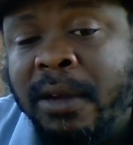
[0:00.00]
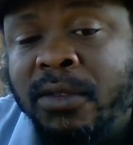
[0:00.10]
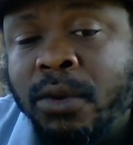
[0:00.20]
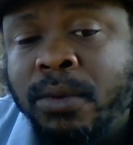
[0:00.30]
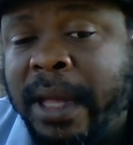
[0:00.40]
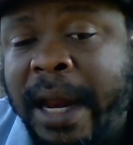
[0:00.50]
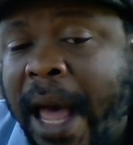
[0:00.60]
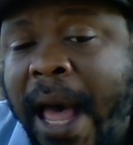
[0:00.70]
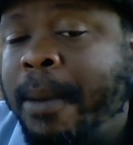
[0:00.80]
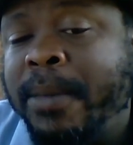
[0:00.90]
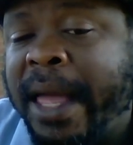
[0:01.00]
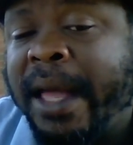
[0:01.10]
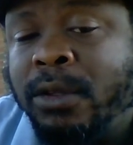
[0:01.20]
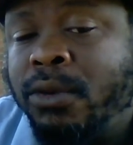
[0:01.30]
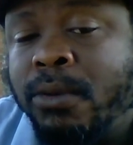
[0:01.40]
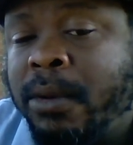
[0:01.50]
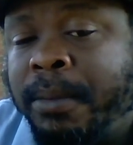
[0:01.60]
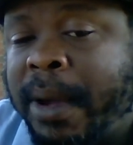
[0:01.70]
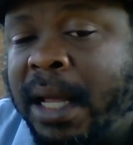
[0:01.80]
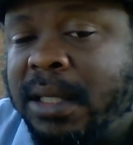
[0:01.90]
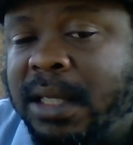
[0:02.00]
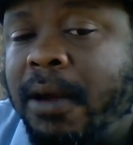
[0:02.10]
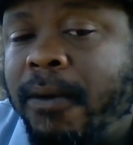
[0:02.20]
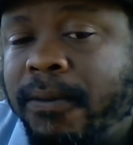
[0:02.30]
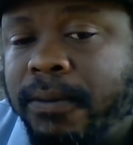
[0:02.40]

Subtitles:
of you that I'm not doing myself.